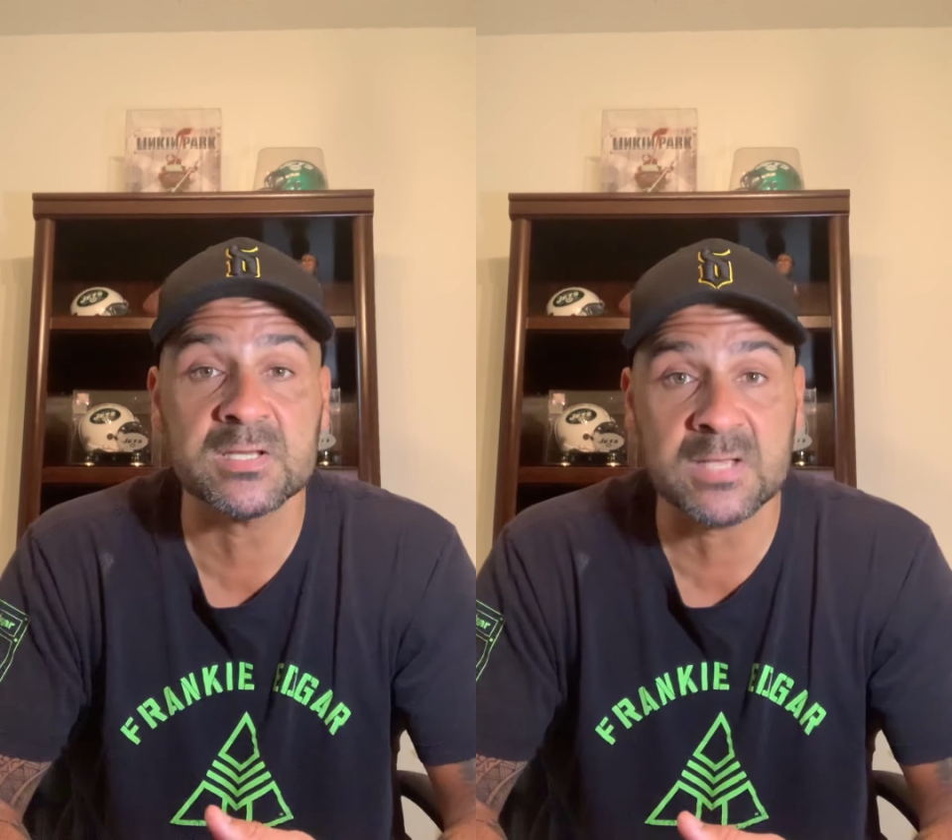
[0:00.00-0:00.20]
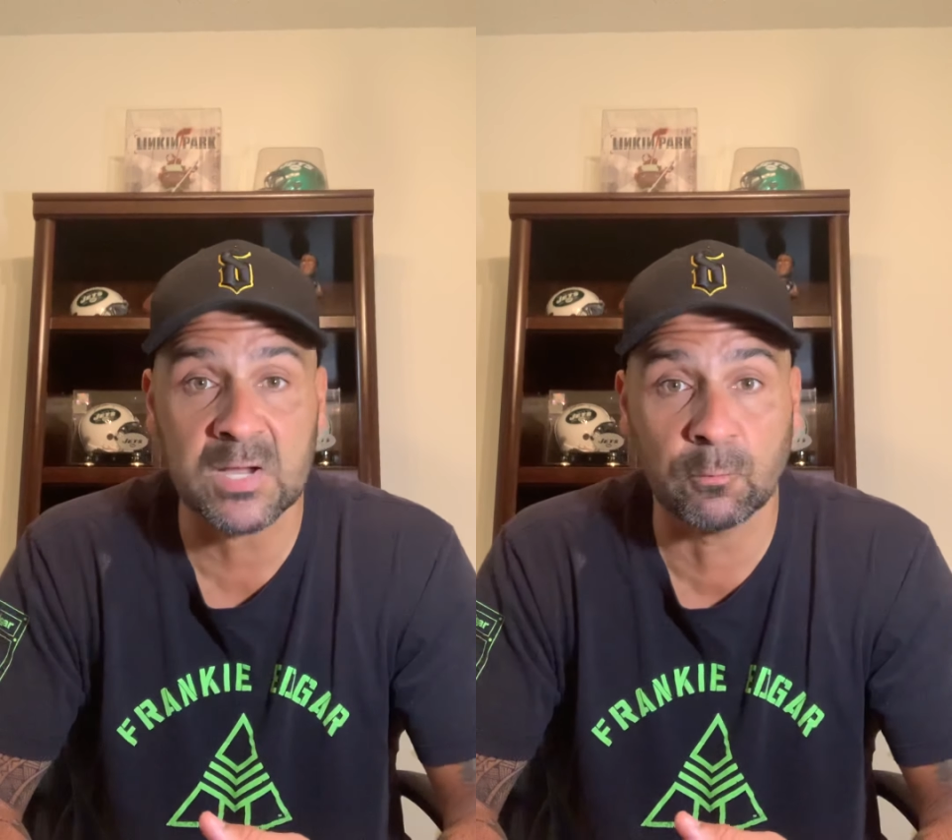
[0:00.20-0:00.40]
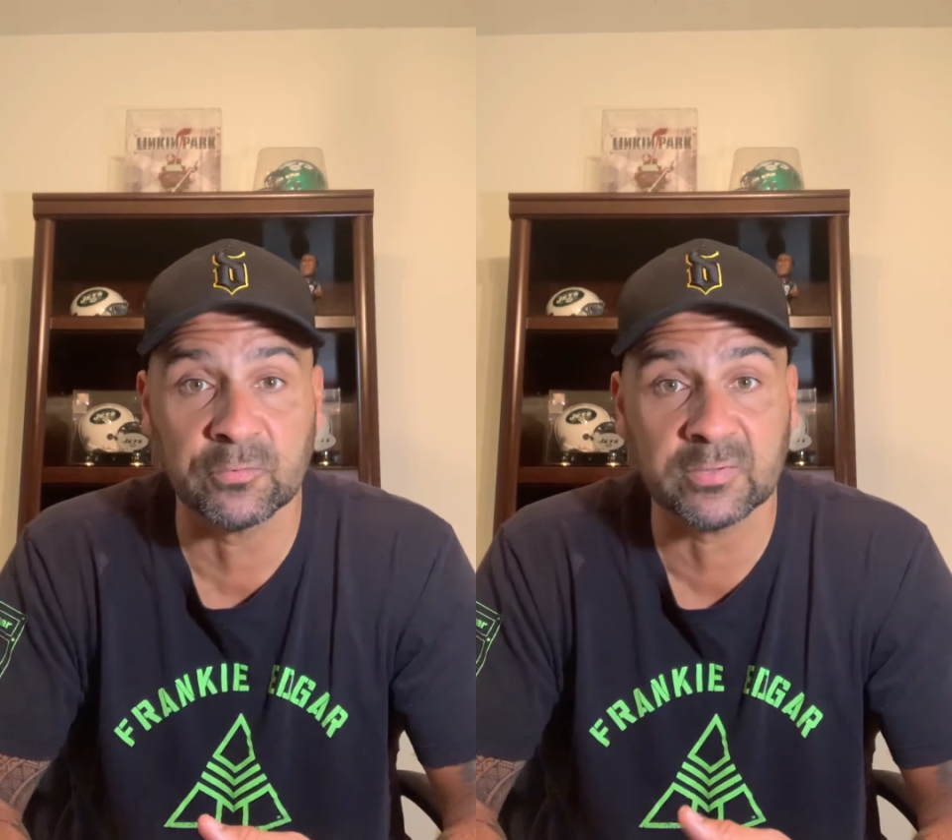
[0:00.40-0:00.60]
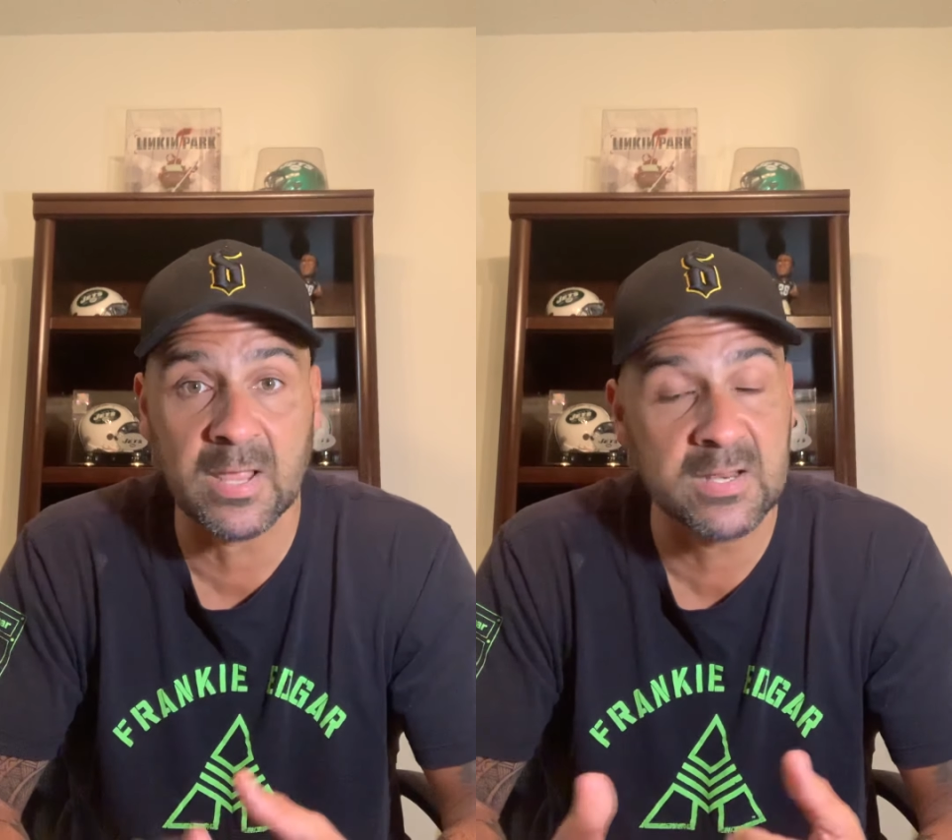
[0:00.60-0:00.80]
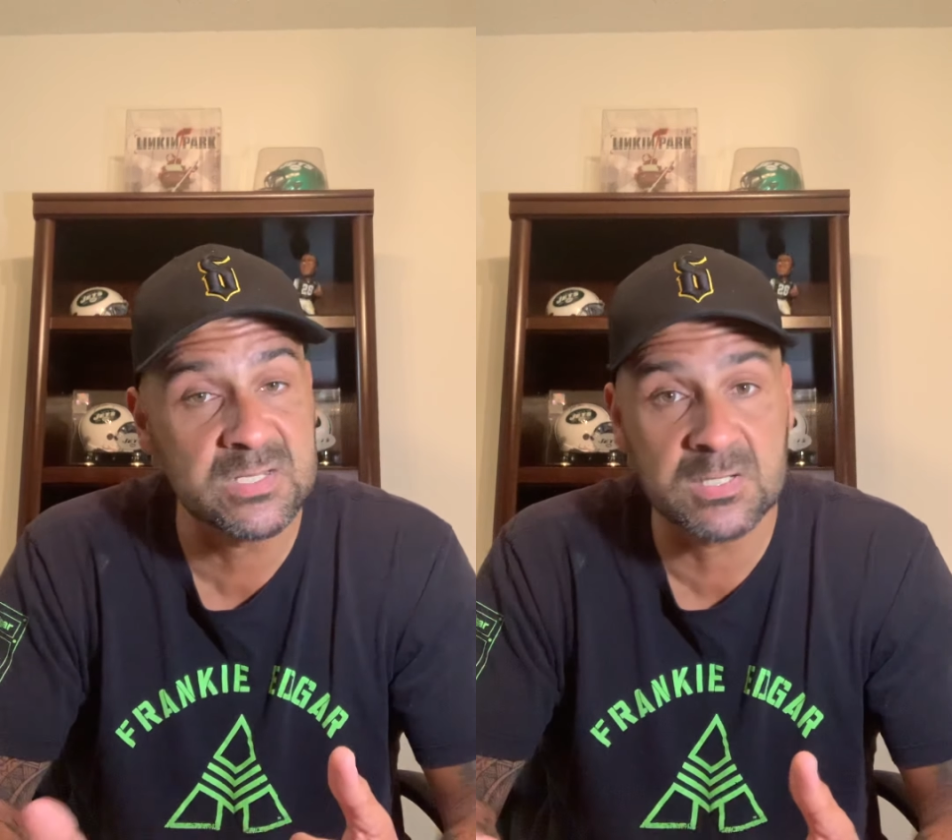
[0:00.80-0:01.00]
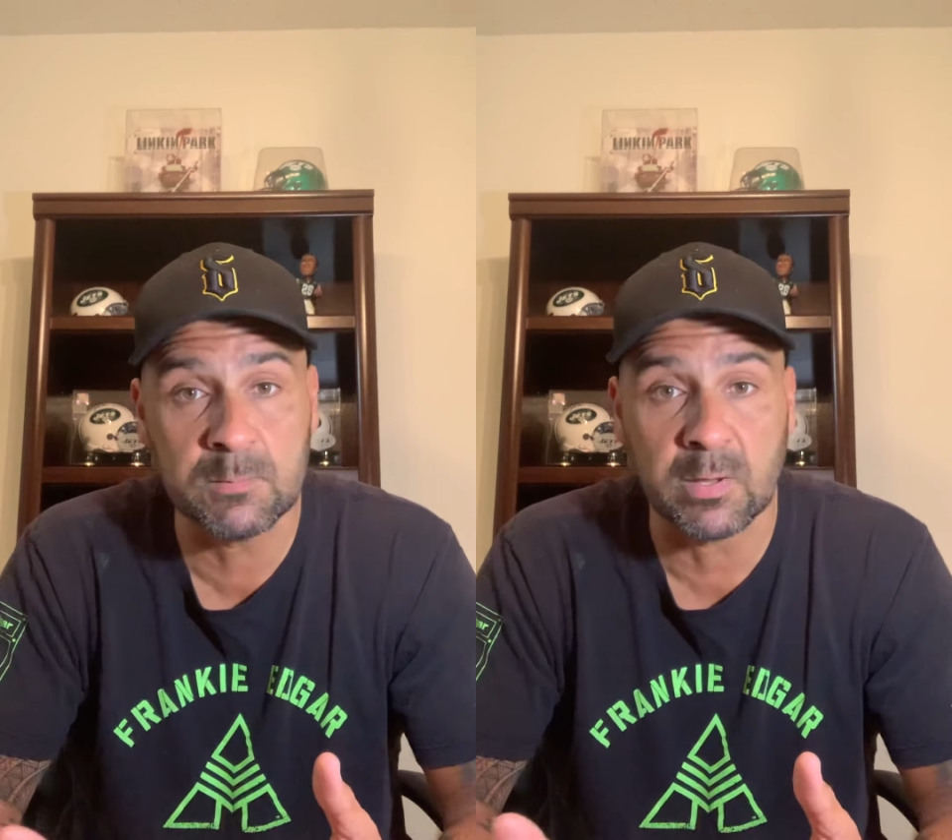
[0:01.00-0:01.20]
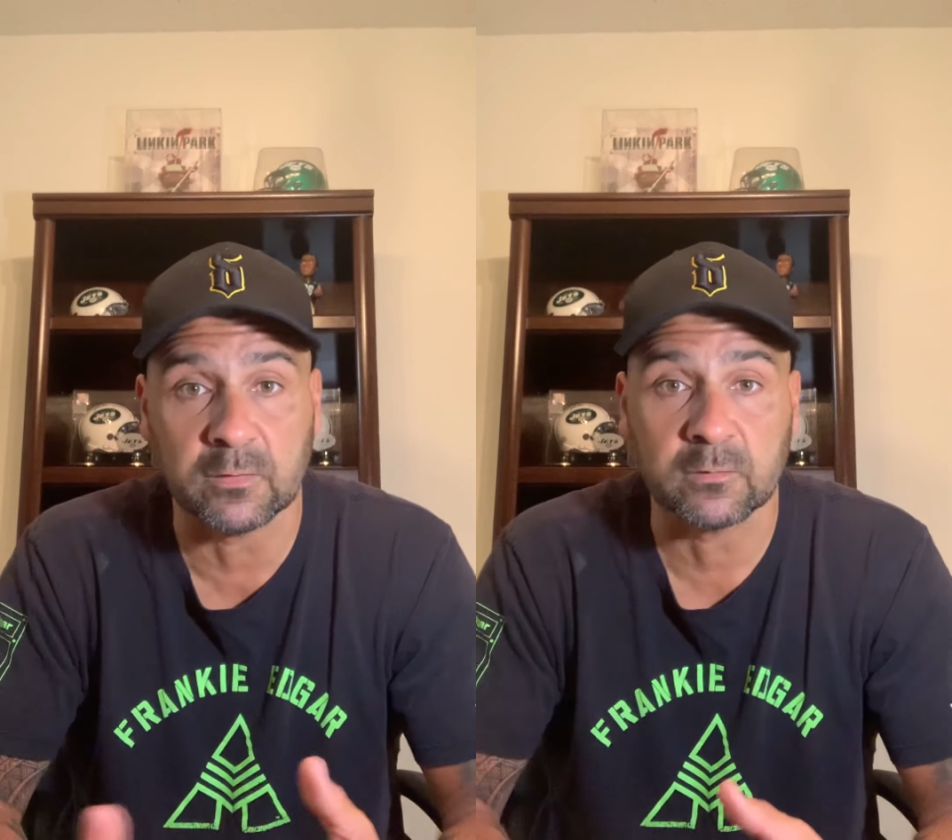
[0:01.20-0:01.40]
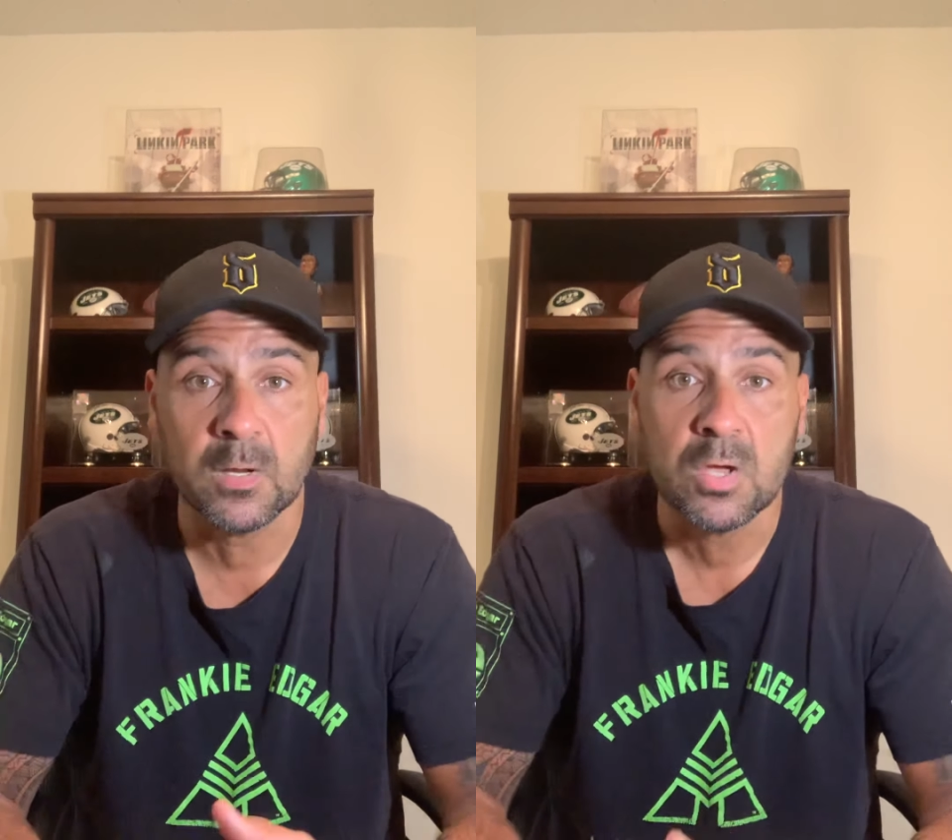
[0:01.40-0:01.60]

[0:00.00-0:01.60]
of Zach Wilson and his teammates.